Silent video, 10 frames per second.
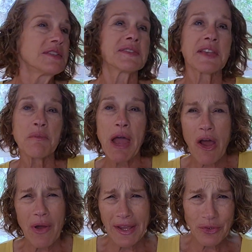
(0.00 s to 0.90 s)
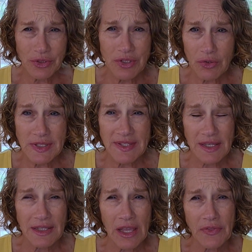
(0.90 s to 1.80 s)
somehow, I don't know
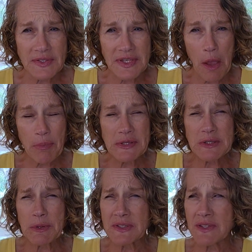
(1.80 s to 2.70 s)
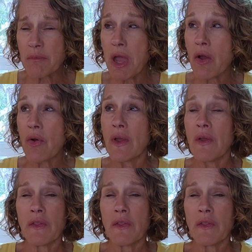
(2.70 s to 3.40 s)
exactly how this happens, but somehow